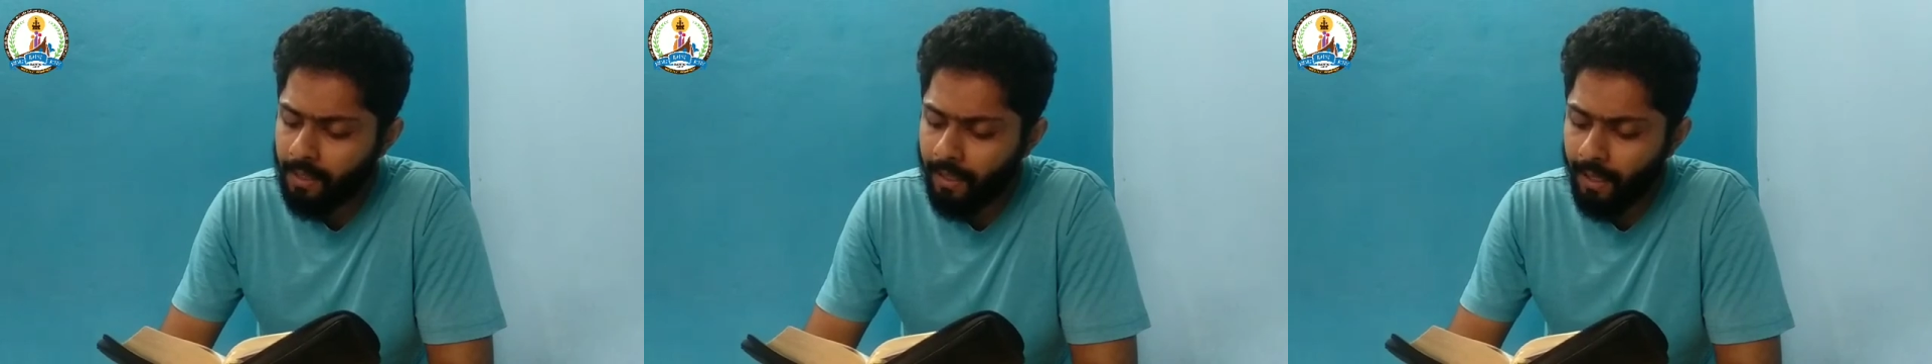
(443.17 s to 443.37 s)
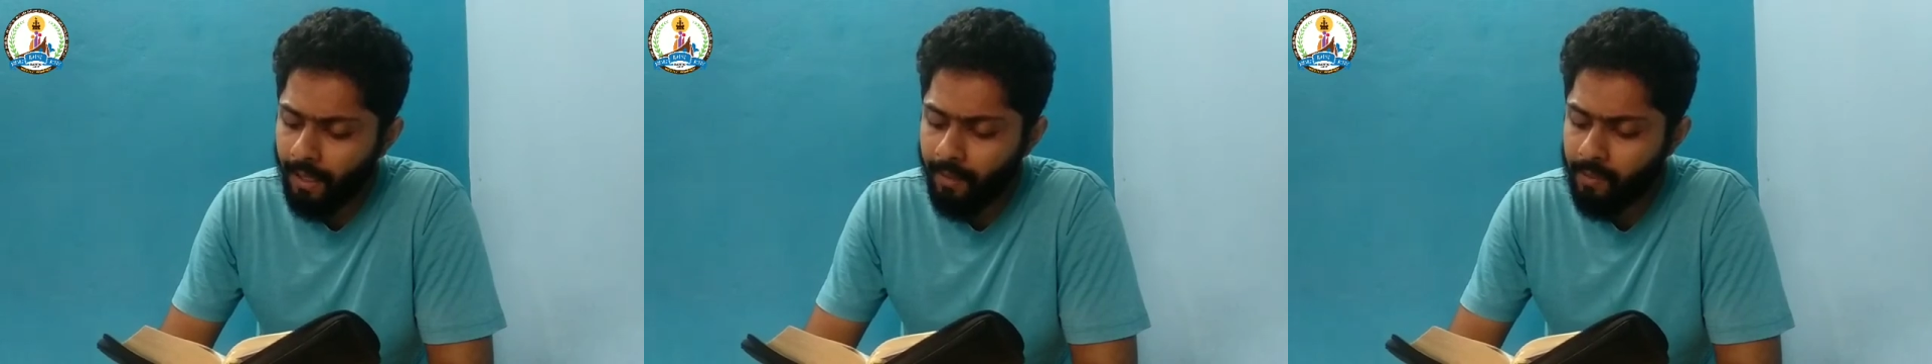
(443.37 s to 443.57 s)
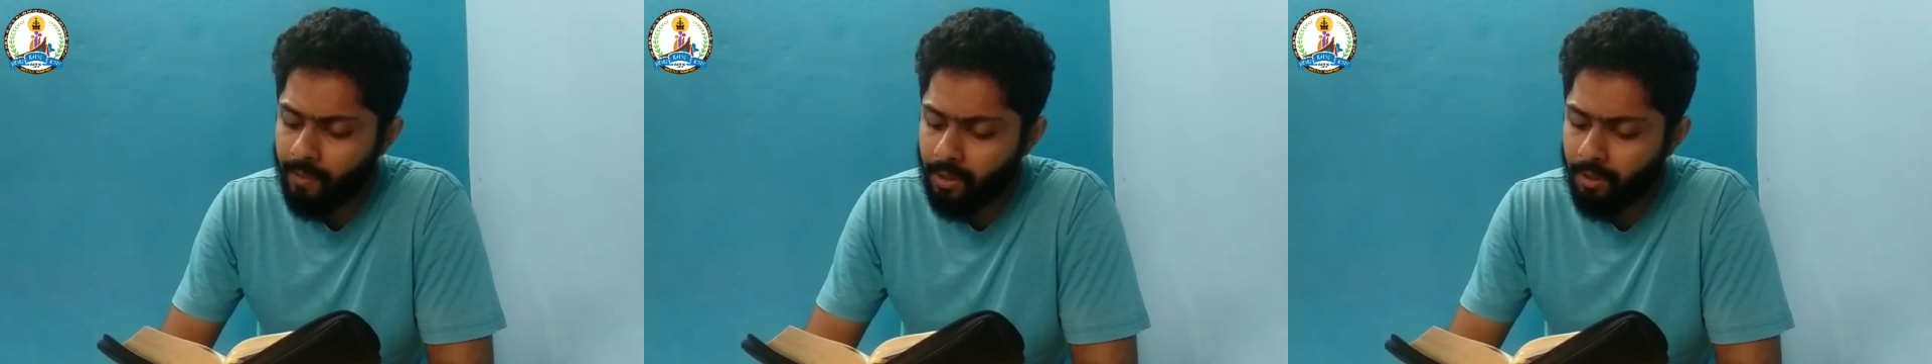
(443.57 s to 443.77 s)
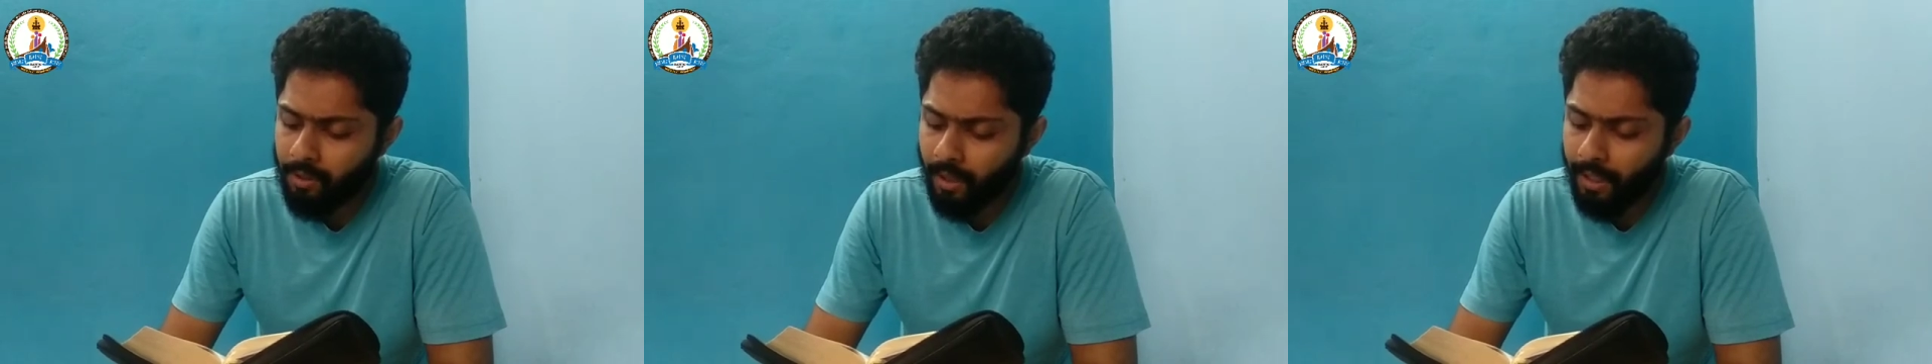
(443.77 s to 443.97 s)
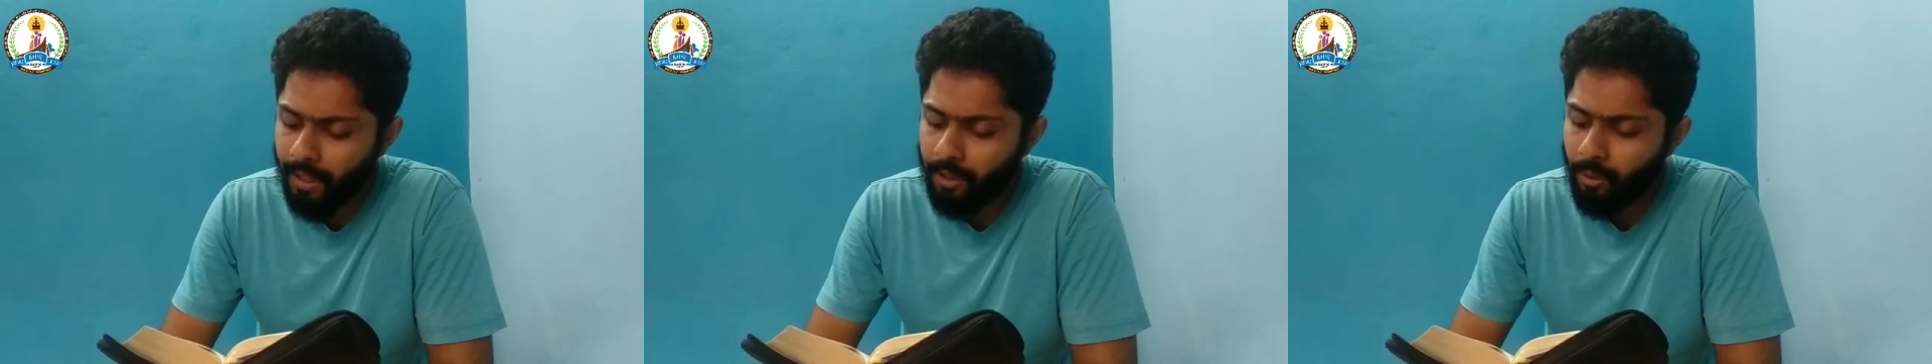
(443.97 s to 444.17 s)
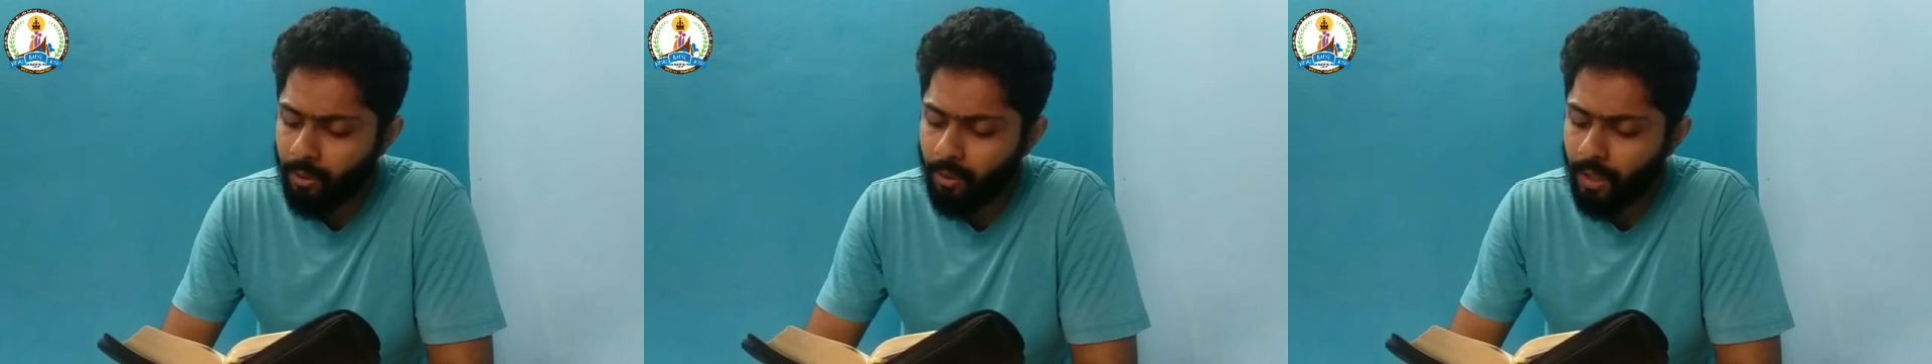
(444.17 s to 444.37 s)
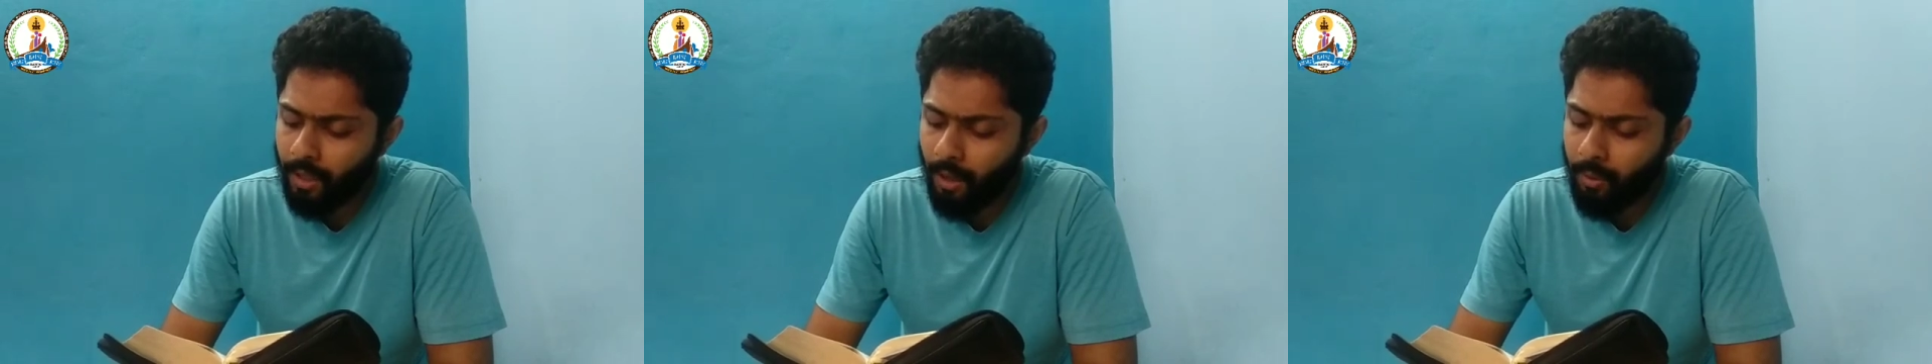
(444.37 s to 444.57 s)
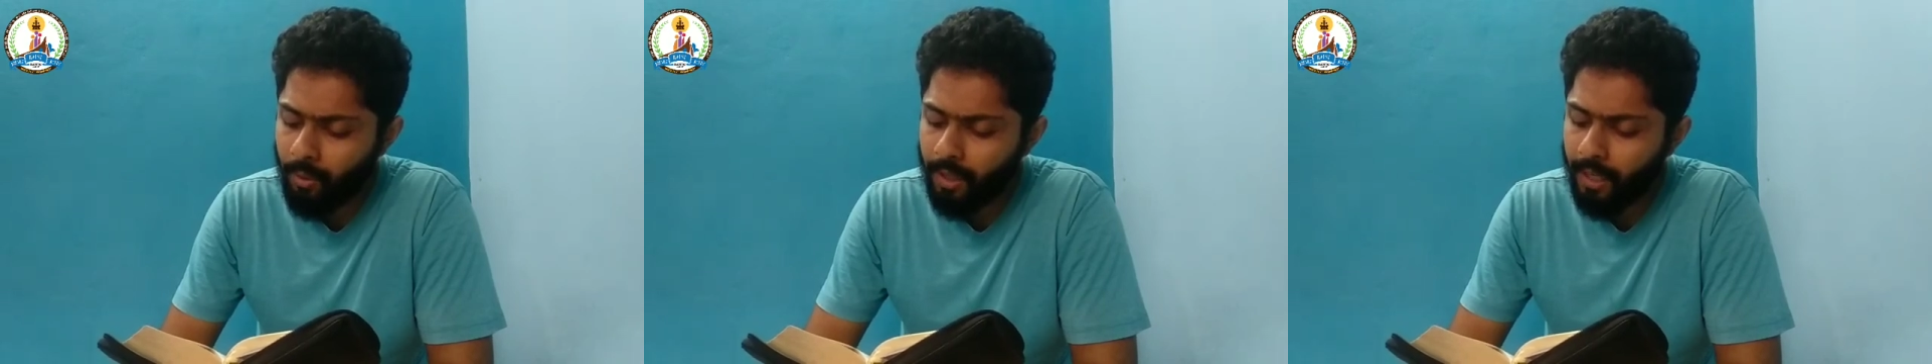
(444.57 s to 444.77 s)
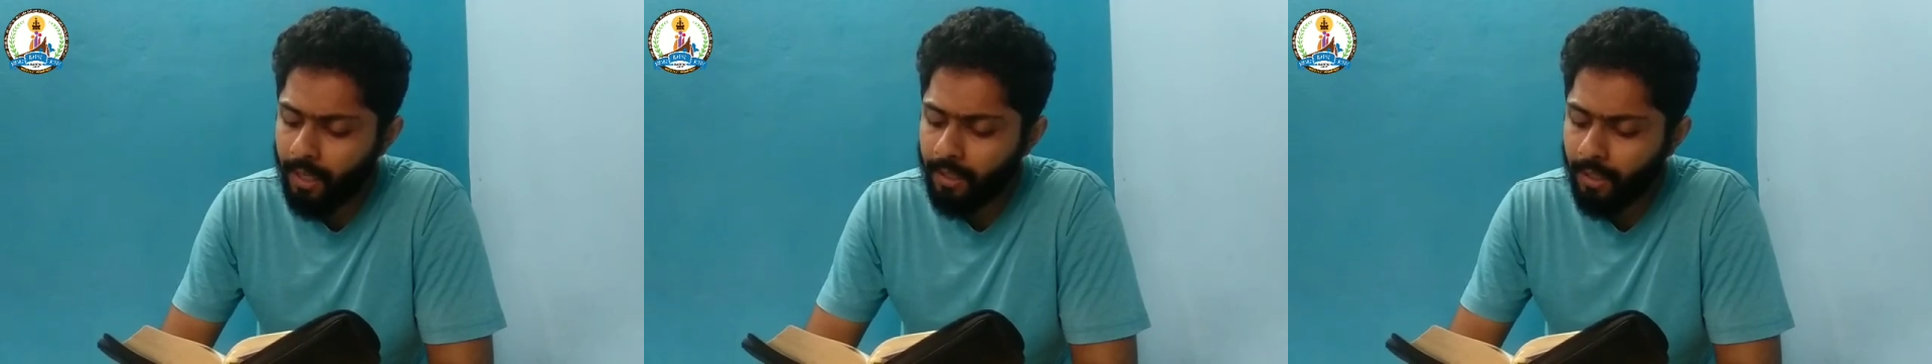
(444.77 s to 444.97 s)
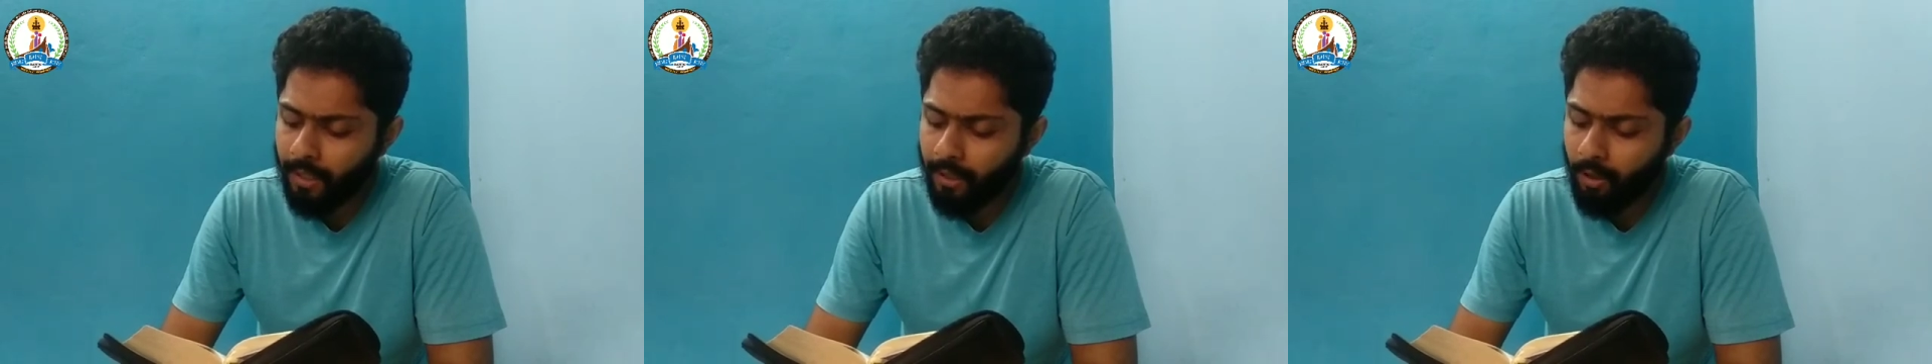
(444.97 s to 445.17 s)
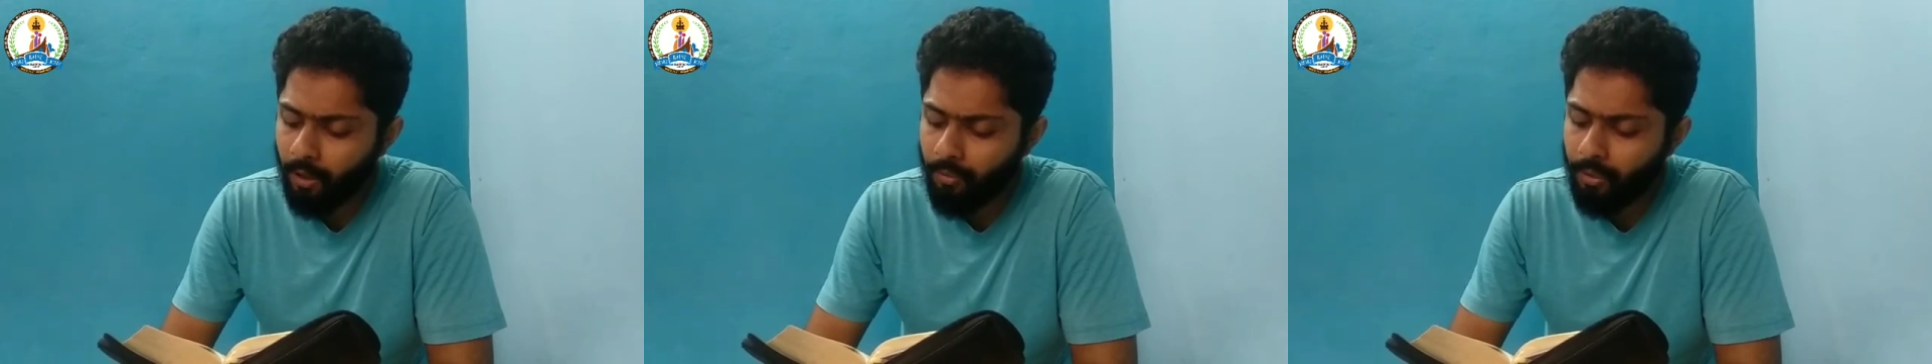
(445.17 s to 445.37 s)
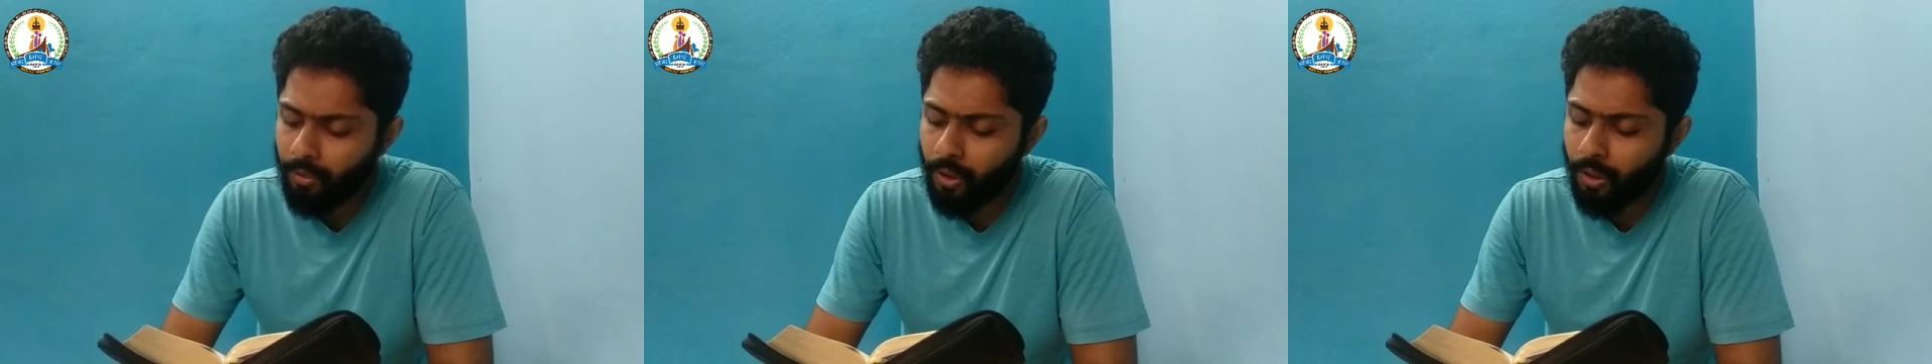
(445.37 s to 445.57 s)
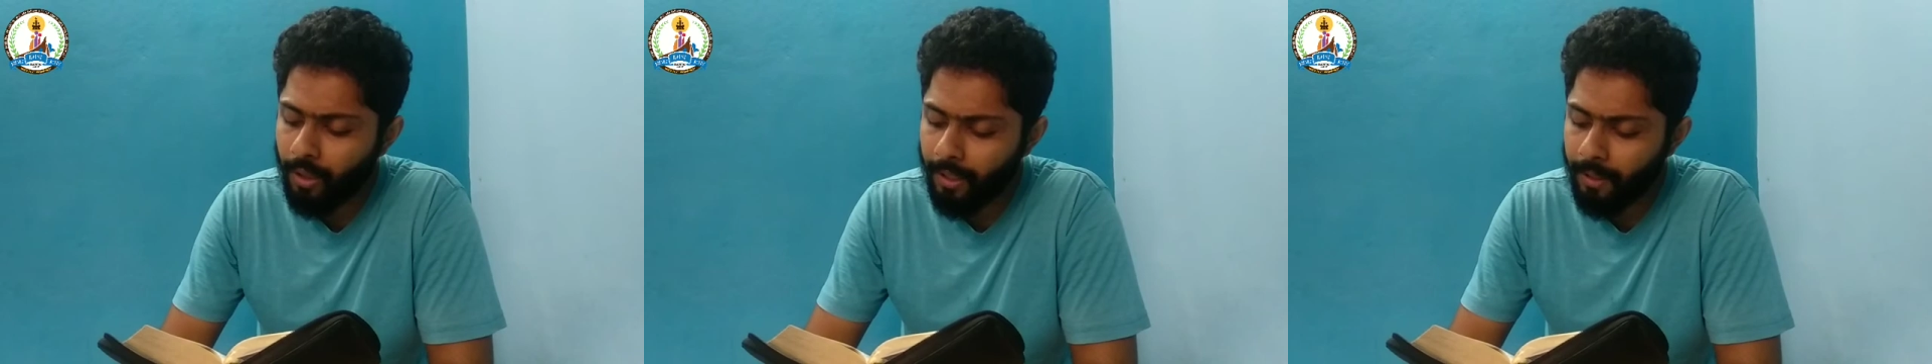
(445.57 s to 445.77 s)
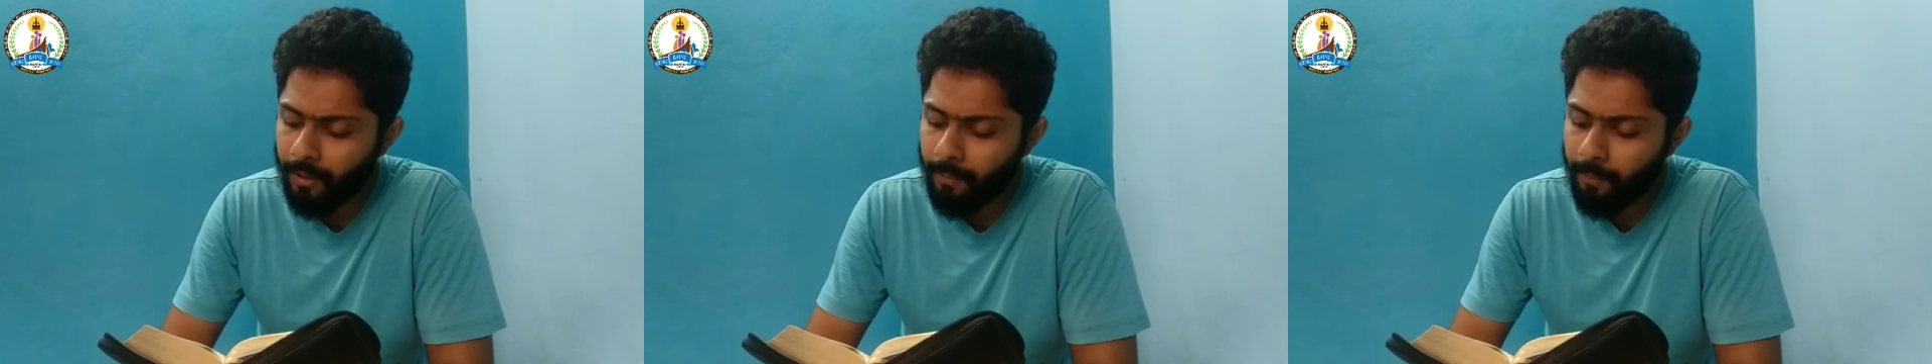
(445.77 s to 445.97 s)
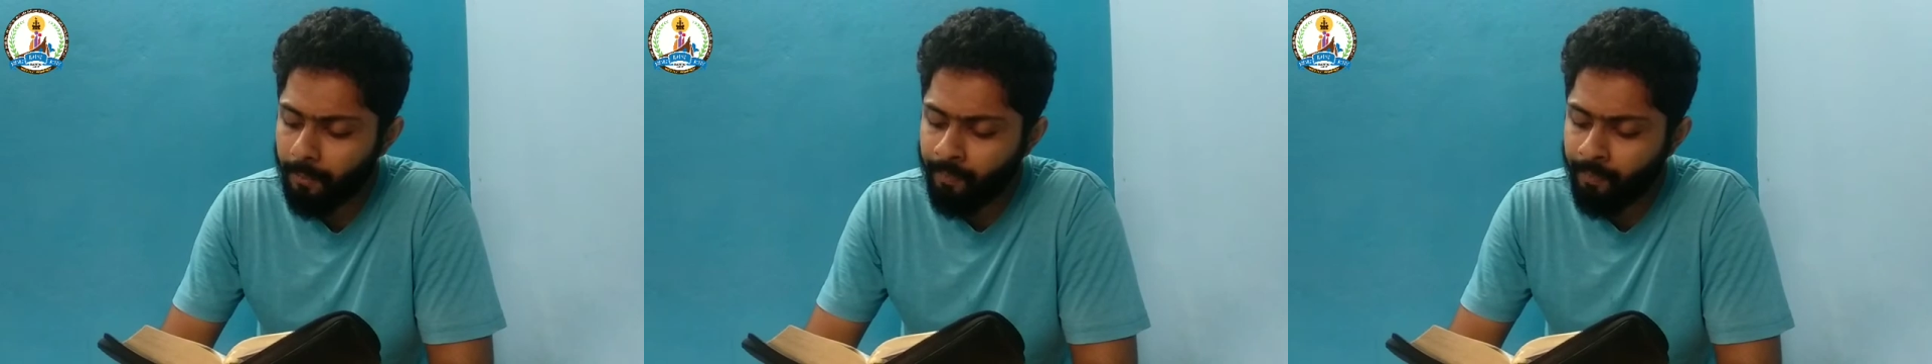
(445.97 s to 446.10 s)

and I will strike you down and cut off your head.